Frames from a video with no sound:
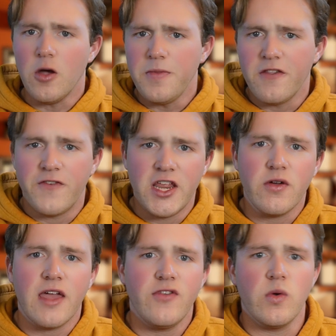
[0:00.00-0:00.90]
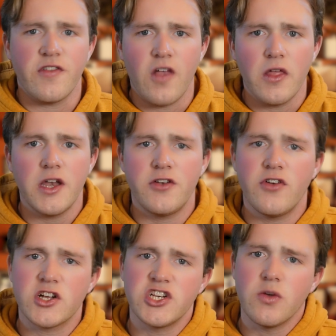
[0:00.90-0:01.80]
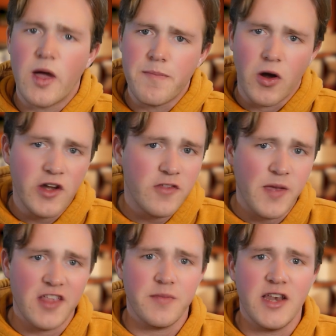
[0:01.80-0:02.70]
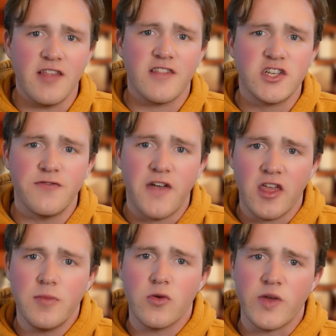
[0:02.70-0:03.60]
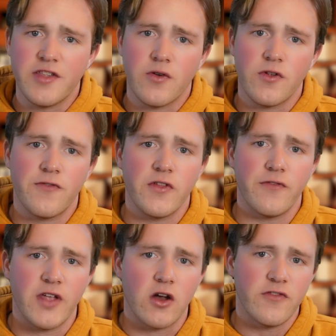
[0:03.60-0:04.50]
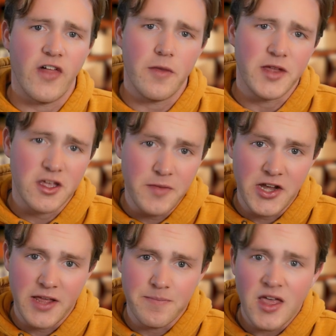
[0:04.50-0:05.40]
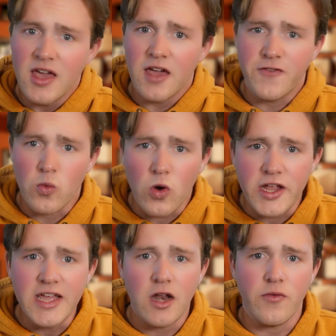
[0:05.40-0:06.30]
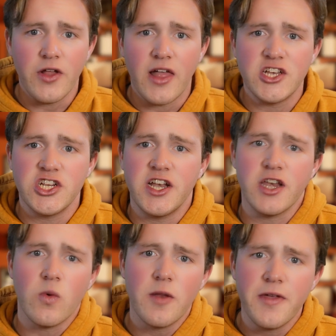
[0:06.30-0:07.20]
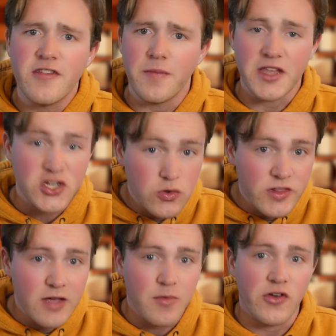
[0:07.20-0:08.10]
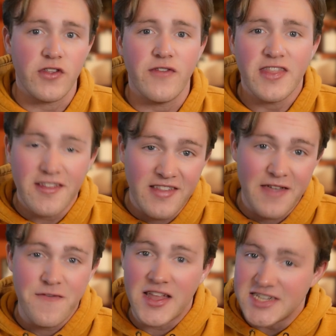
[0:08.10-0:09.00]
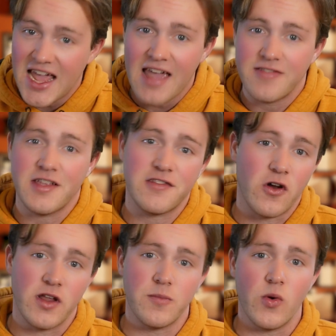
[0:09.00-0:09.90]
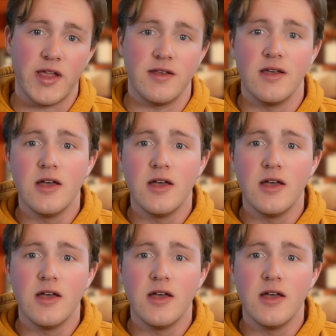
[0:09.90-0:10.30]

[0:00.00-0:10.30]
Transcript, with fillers: I hope this video gave you a solid introduction to why Barney's Basement is such a valuable resource for the V R development community. If you're working in Unreal Engine and you want to build something truly immersive, this is a fantastic starting point.